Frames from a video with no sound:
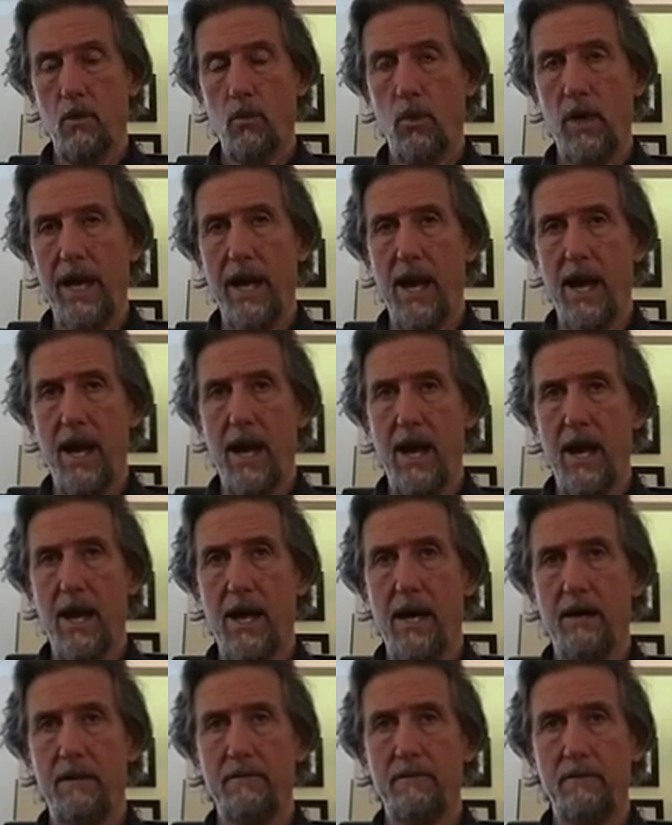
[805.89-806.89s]
We
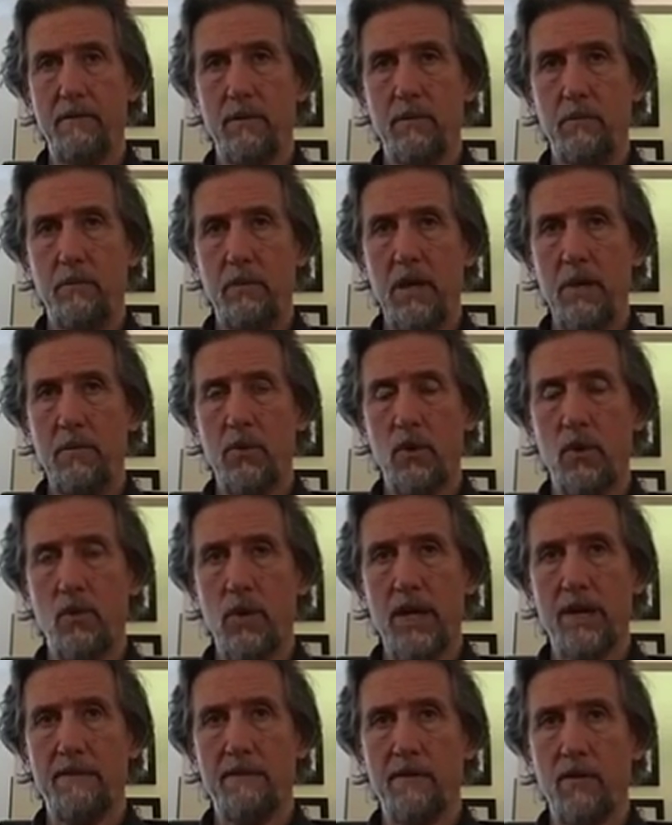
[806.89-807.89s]
have people
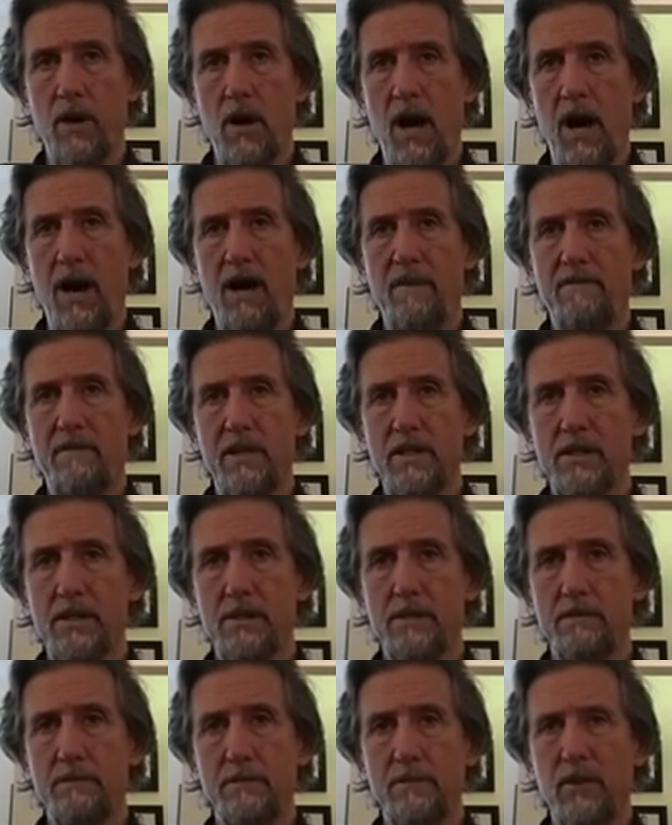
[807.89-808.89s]
running for office.